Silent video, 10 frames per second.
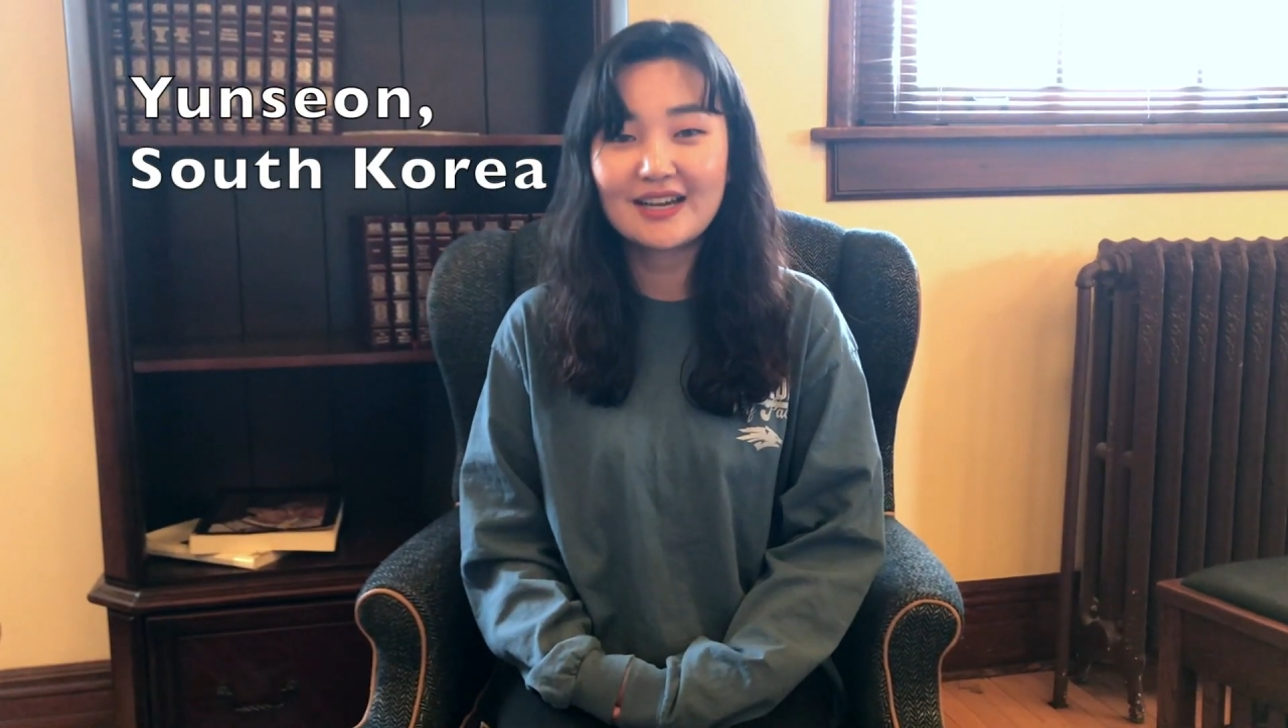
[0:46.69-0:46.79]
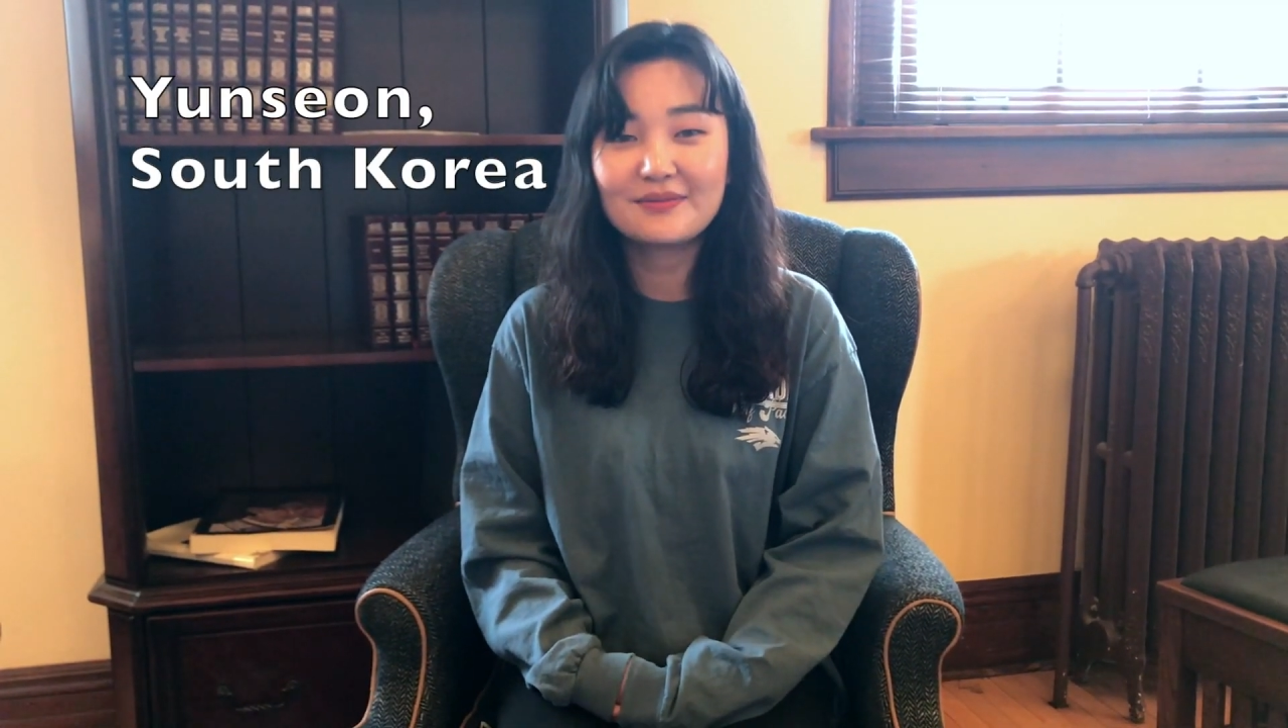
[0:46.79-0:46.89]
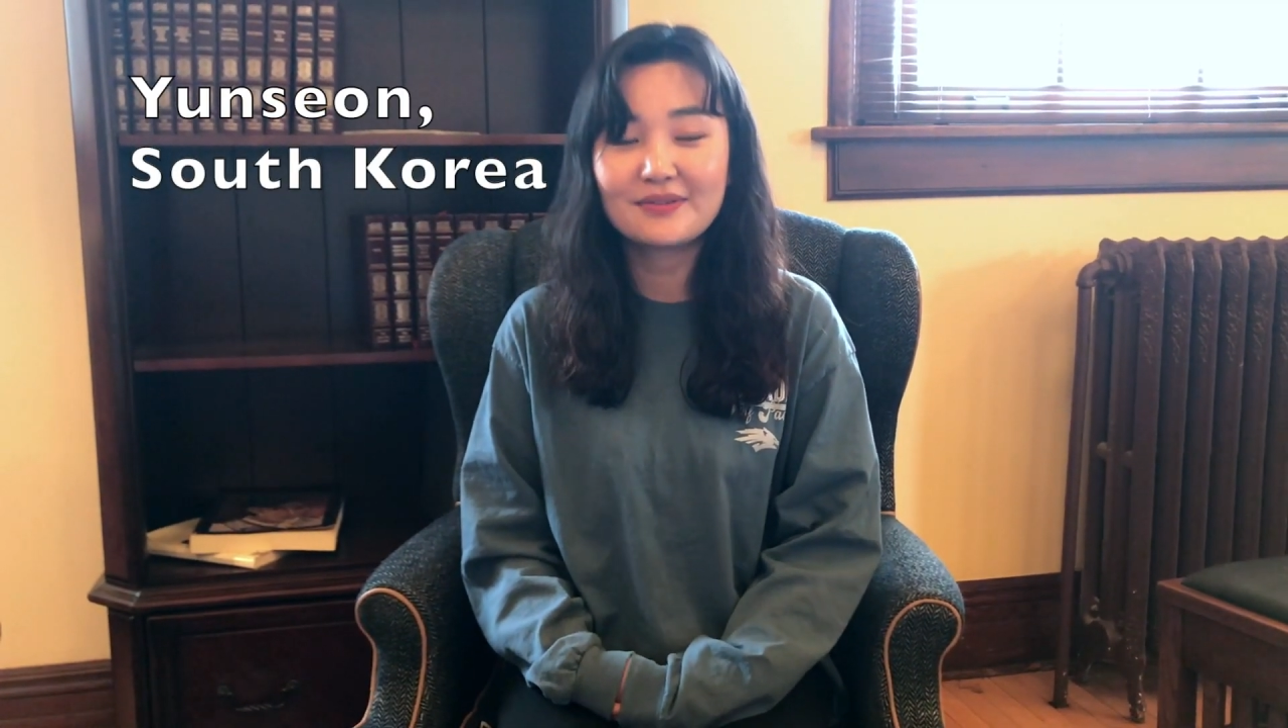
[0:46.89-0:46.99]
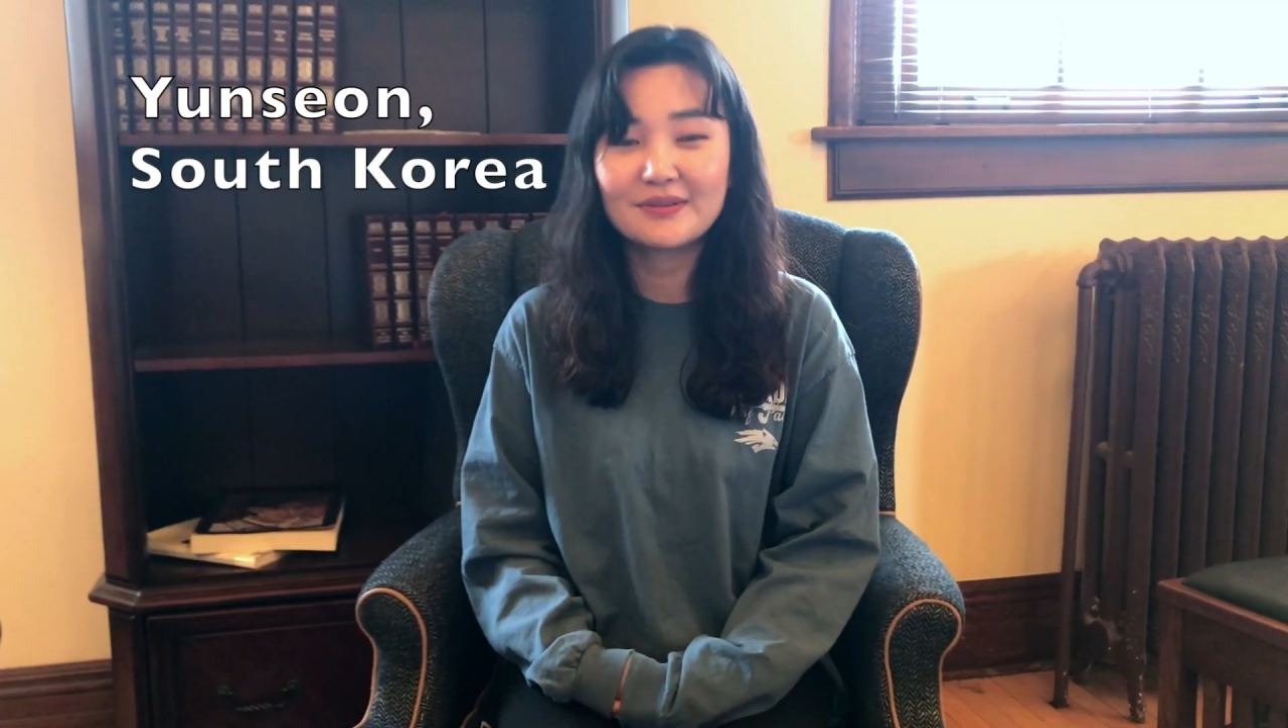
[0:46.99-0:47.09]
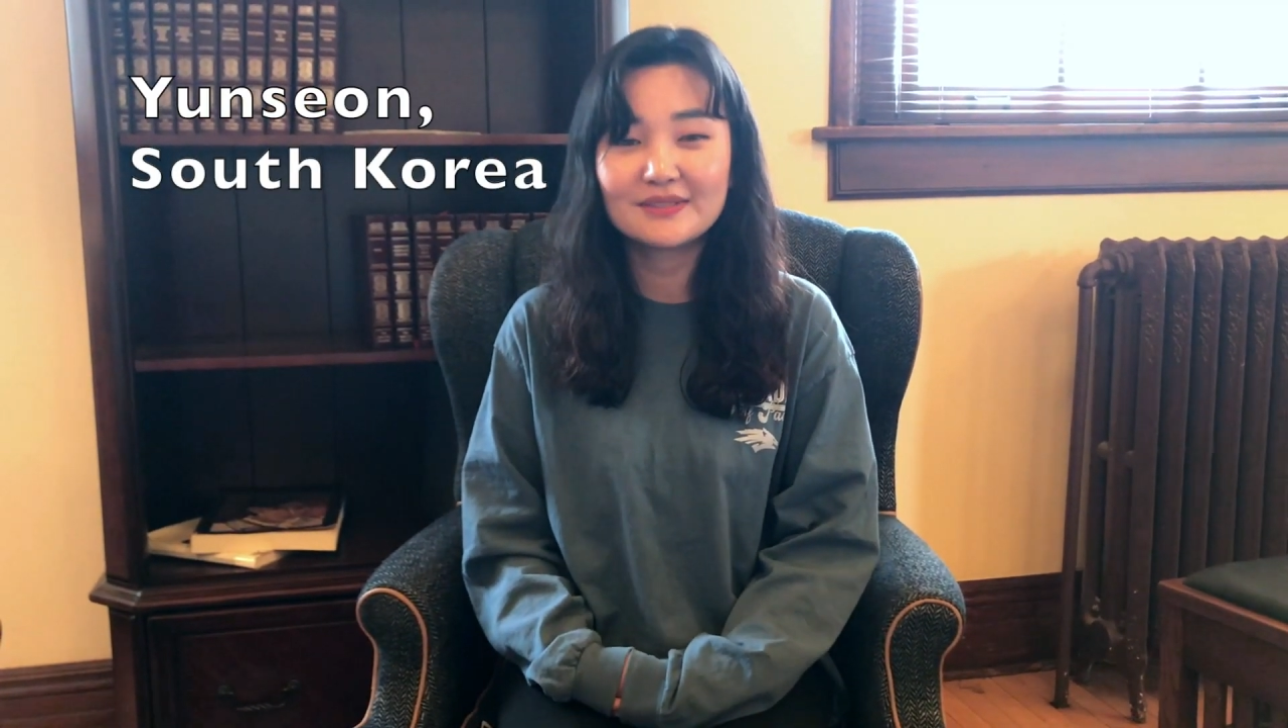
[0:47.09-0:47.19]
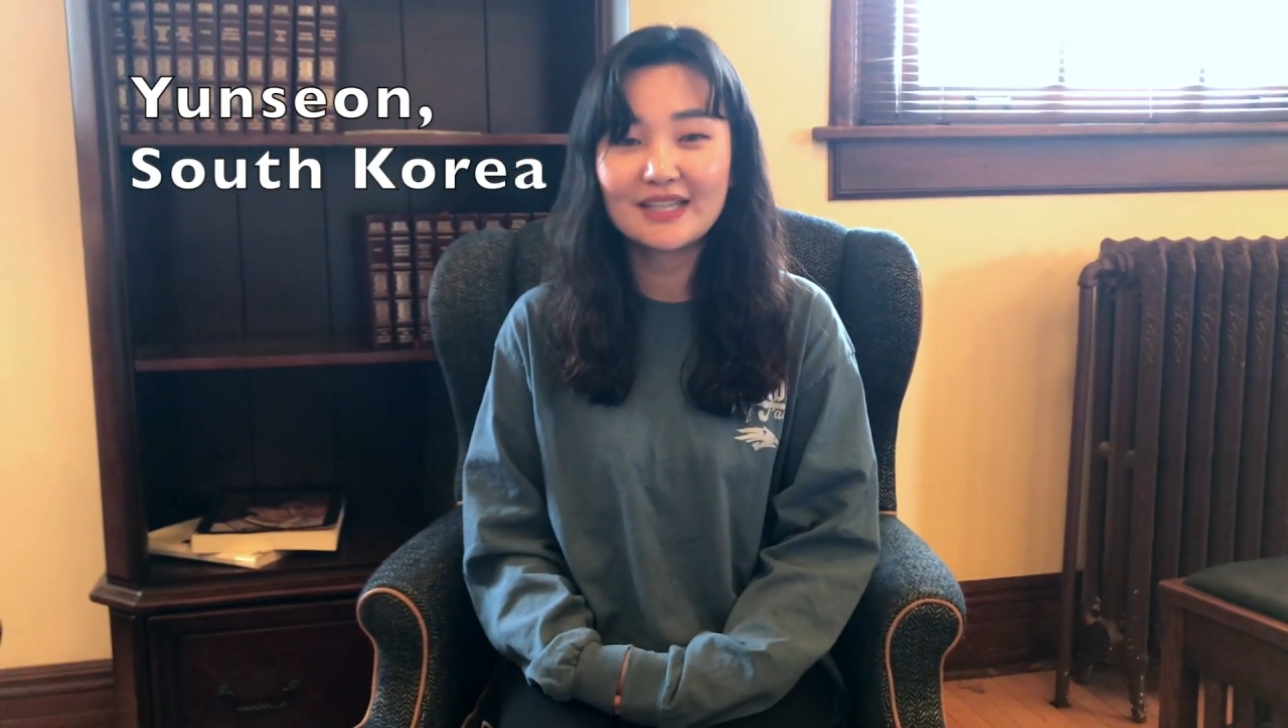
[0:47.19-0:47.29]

I'm from